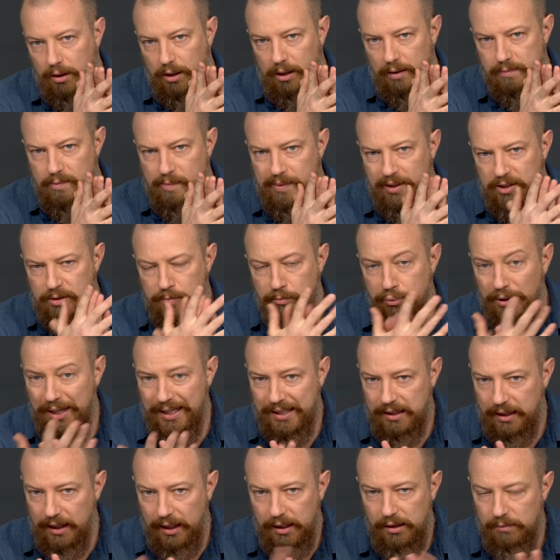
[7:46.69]
I'm about to break
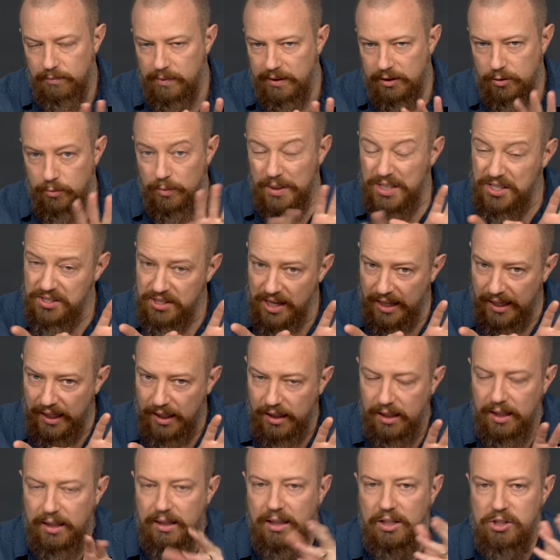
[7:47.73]
that. I'm about to reset
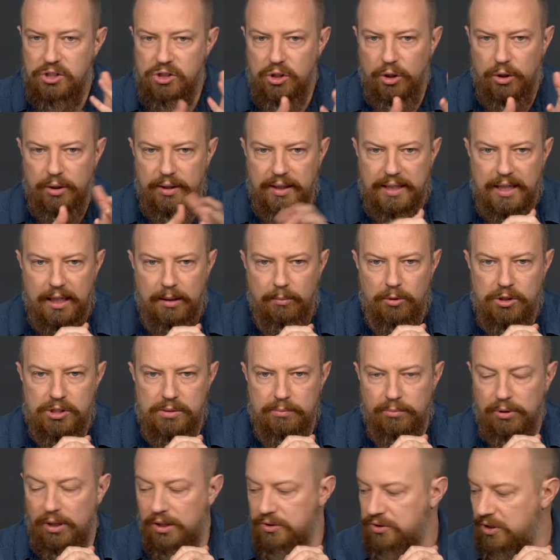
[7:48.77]
it and then show you the calibration
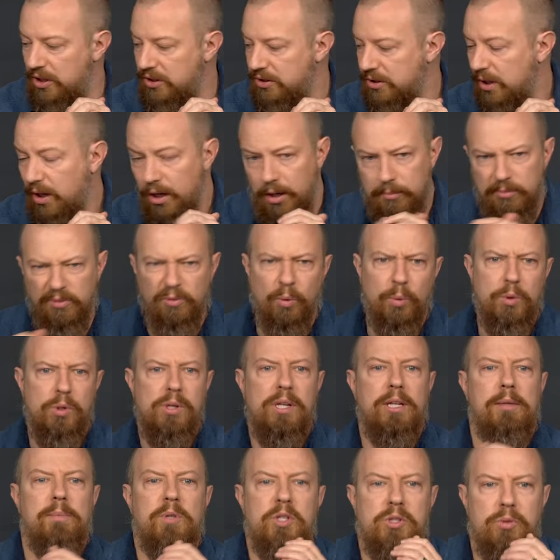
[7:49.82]
process. Before we do
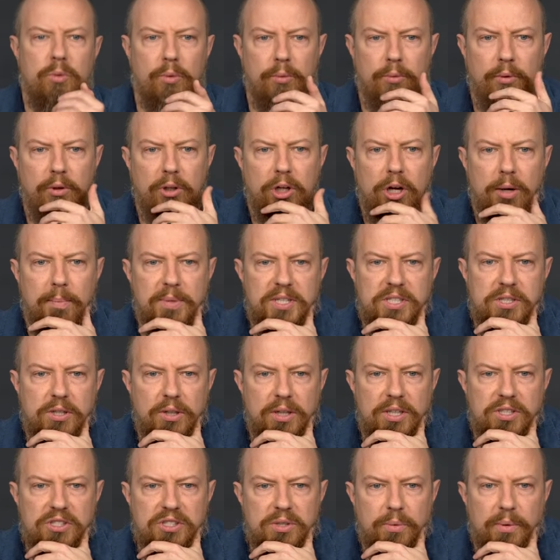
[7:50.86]
that, let me scroll through the comments here
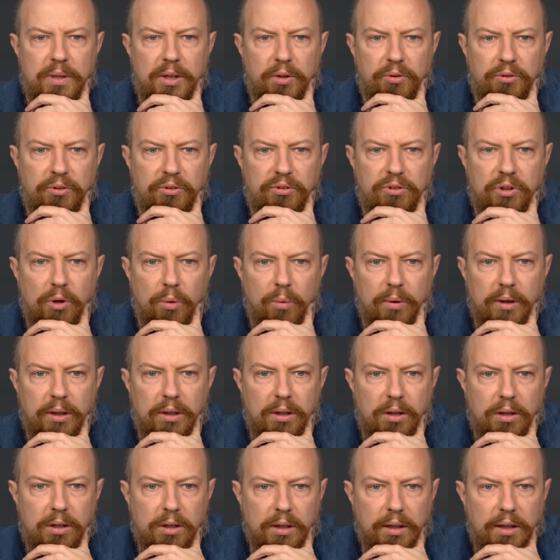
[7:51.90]
and see what else is going
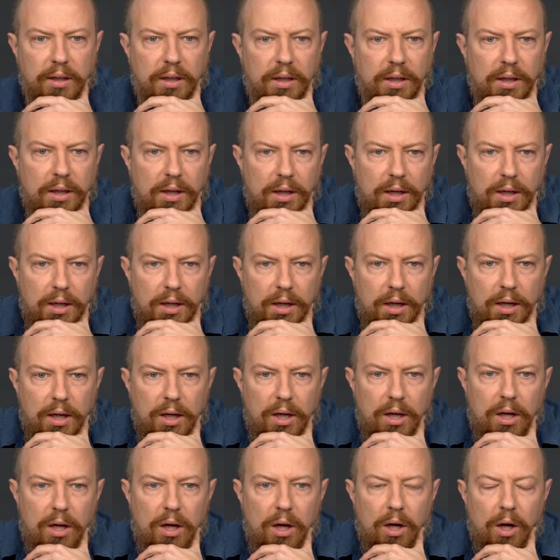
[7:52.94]
on.
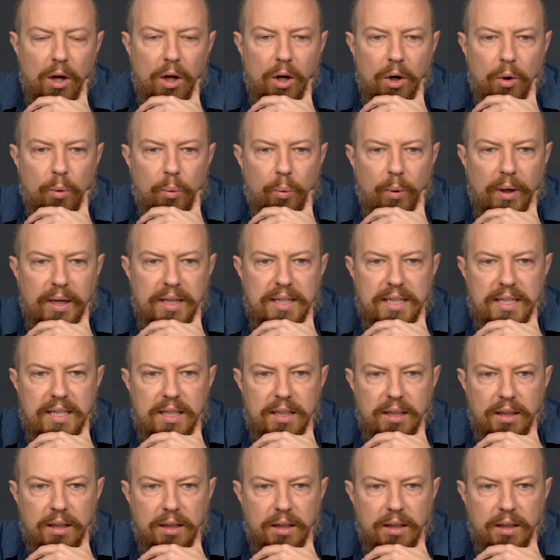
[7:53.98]
Alrighty.